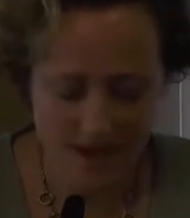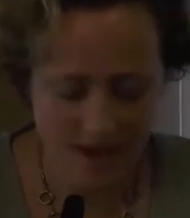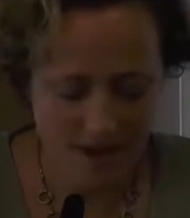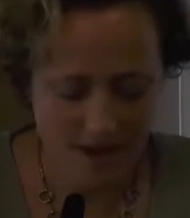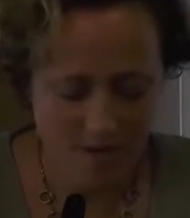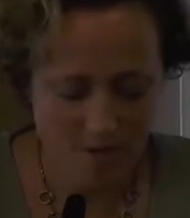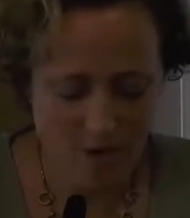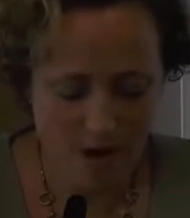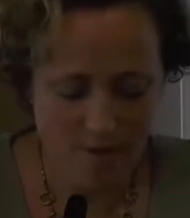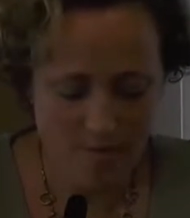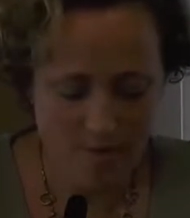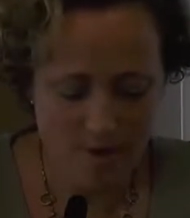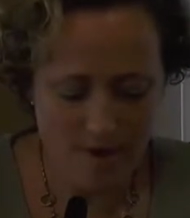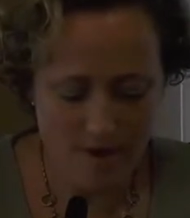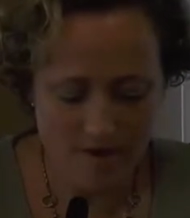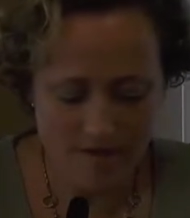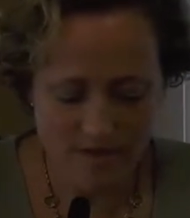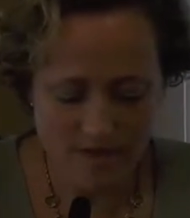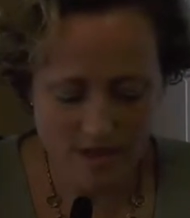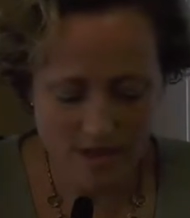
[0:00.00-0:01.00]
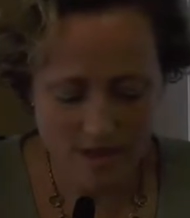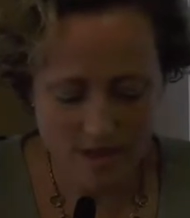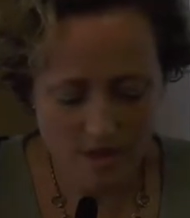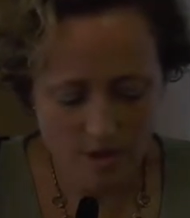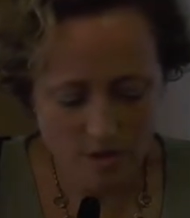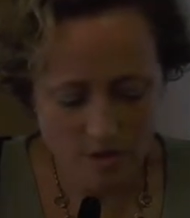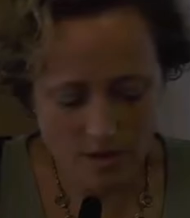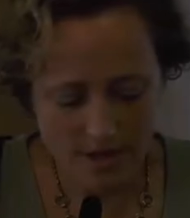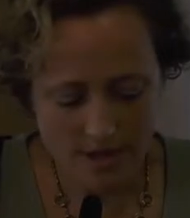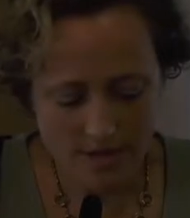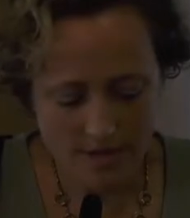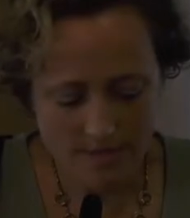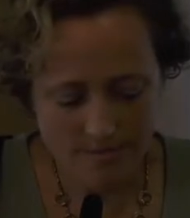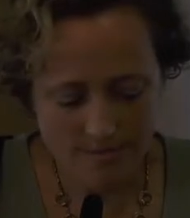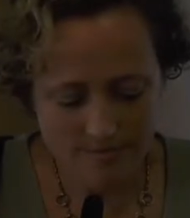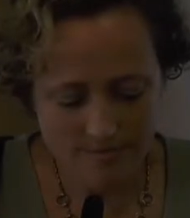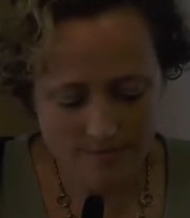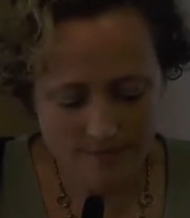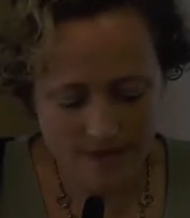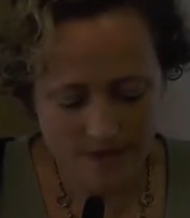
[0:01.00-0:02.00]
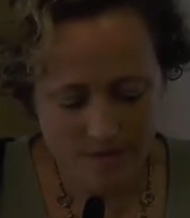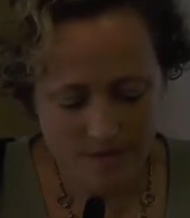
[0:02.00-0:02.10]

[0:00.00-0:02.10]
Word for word: I wipe it off the linoleum